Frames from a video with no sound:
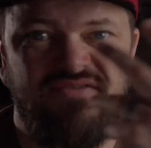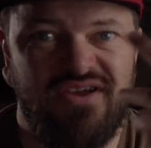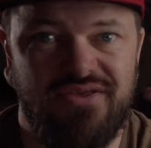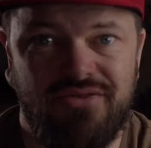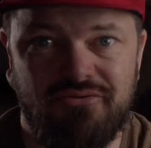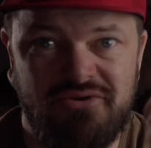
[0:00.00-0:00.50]
you have
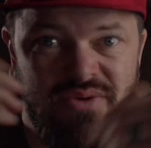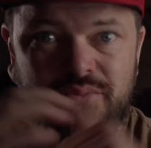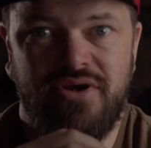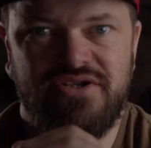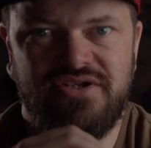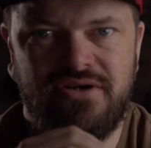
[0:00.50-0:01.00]
like 3
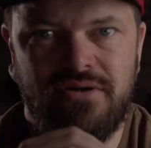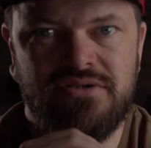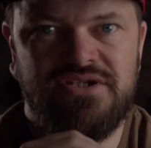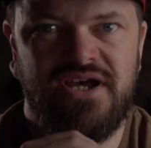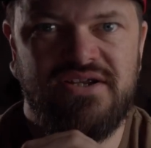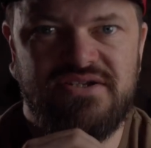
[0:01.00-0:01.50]
points of
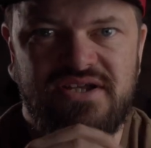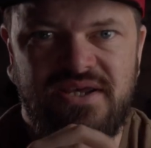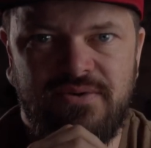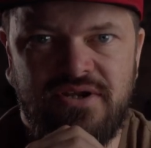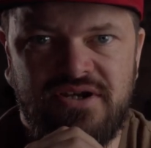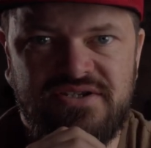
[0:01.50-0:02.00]
contact to
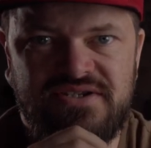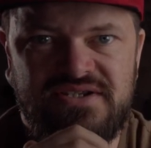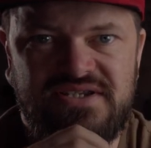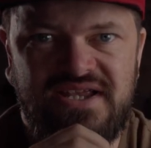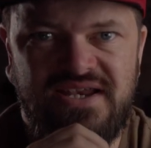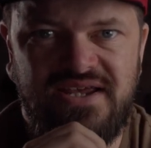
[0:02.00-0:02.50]
keep it nice and
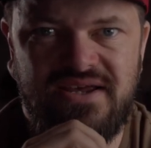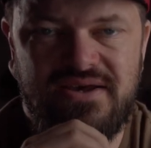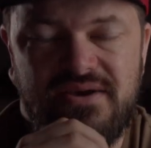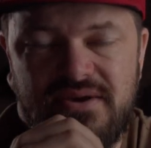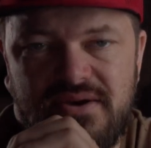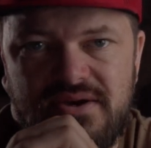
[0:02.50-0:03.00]
steady.
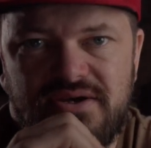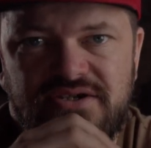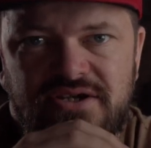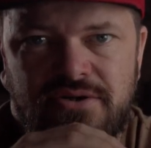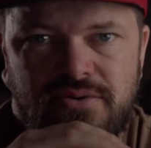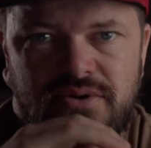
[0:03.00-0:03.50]

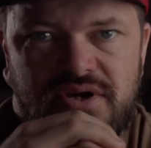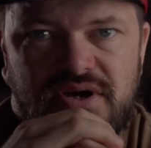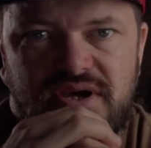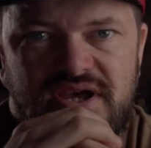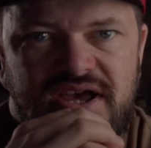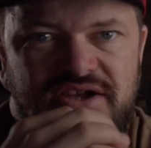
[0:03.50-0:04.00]
So
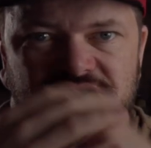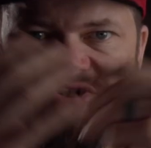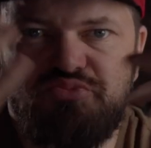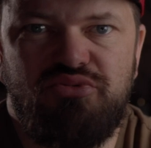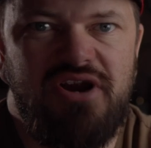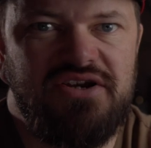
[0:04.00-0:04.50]
yeah,
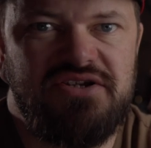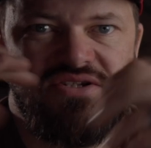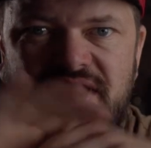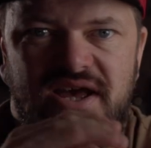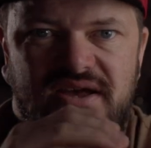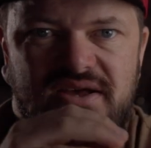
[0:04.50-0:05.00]
just practice
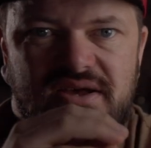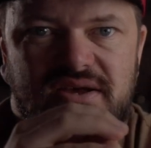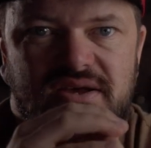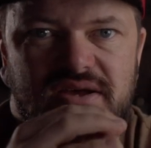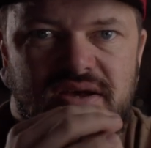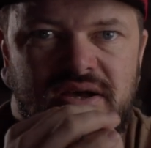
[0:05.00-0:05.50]
that.
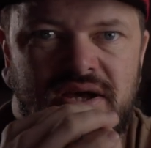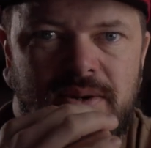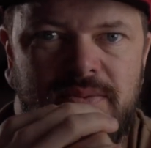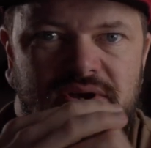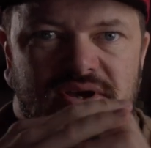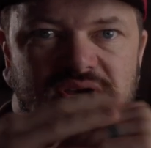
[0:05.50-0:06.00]

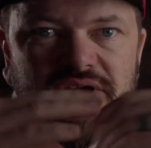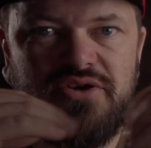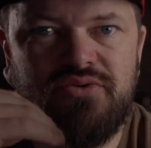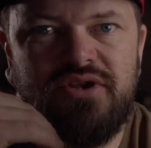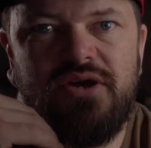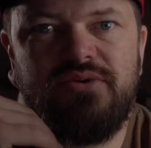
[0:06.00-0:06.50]

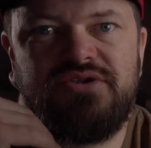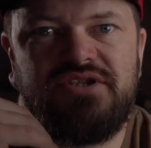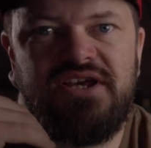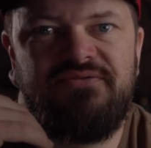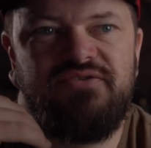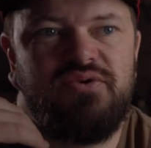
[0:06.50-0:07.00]
You'll notice
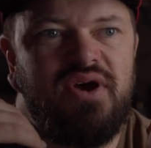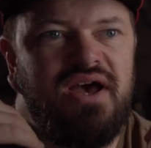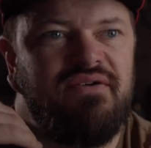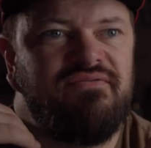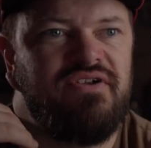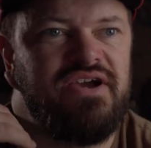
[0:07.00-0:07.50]
that if you
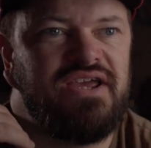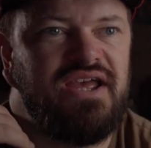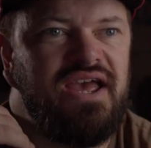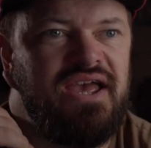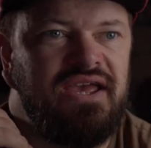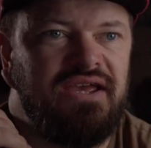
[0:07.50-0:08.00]
have like
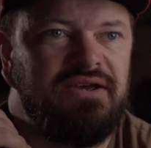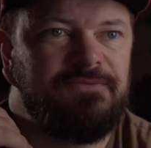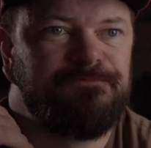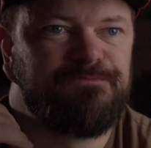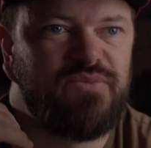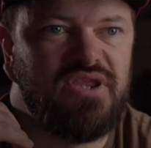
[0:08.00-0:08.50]
a
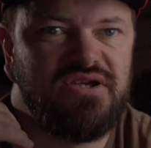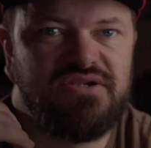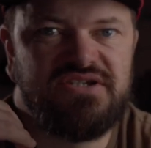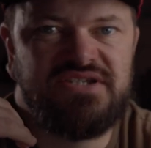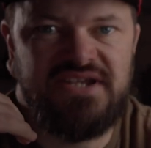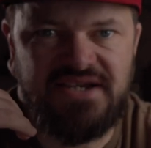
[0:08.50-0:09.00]

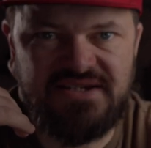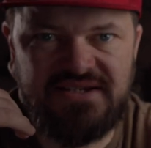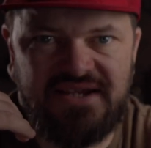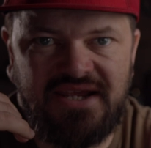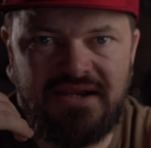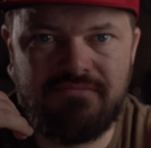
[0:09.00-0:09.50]

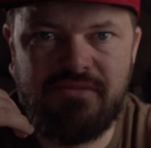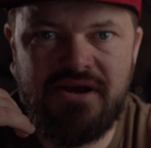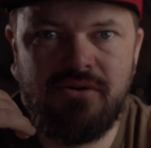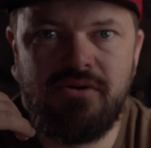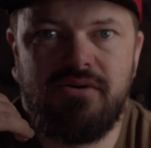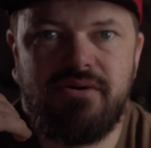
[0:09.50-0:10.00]

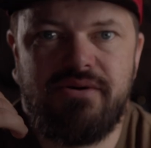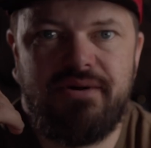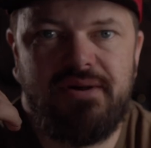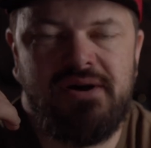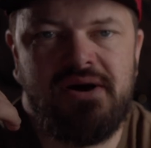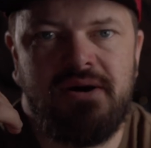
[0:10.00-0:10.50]
16mm
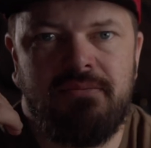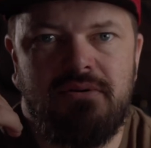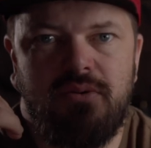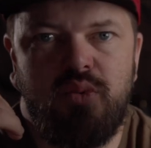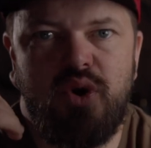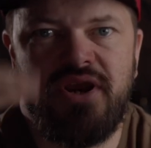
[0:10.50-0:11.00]

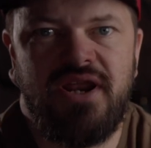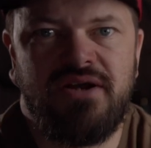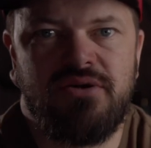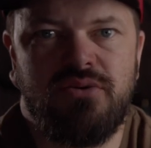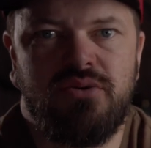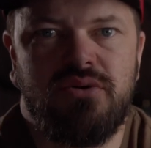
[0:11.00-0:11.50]
wide
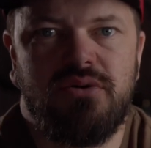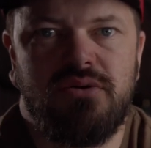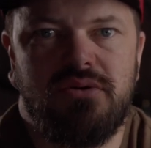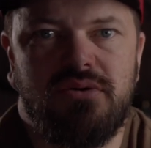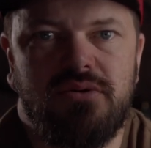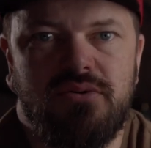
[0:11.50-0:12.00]
angle
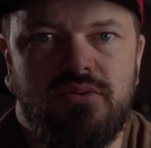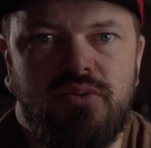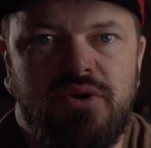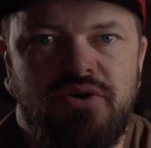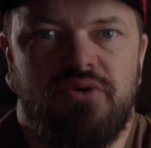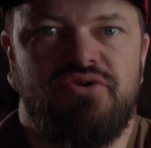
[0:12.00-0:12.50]

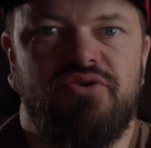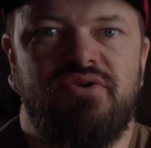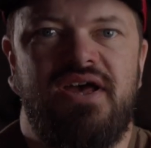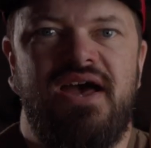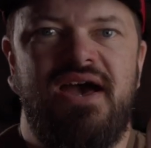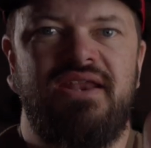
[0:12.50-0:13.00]
when you're
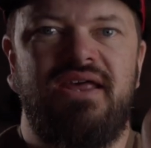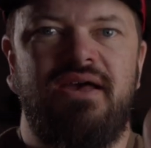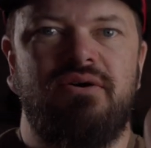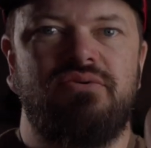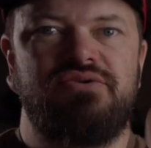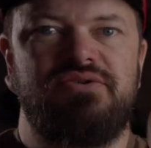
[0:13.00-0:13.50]
doing it
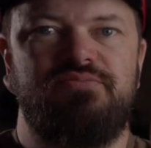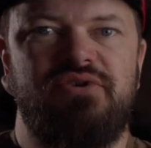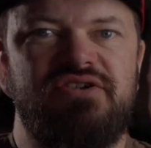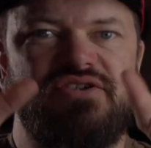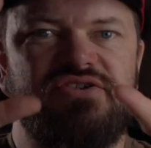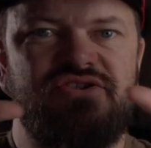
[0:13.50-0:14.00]
handheld,
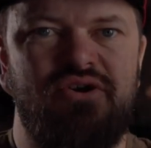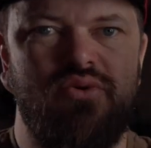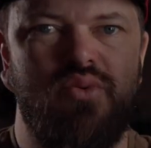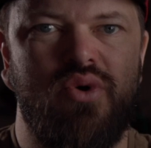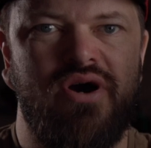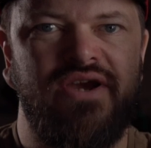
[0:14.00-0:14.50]
because it's
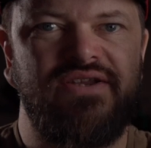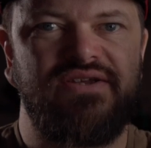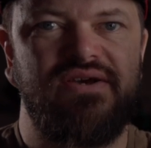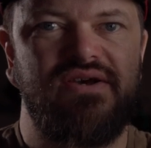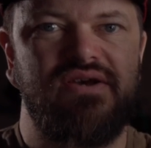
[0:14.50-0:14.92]
so wide,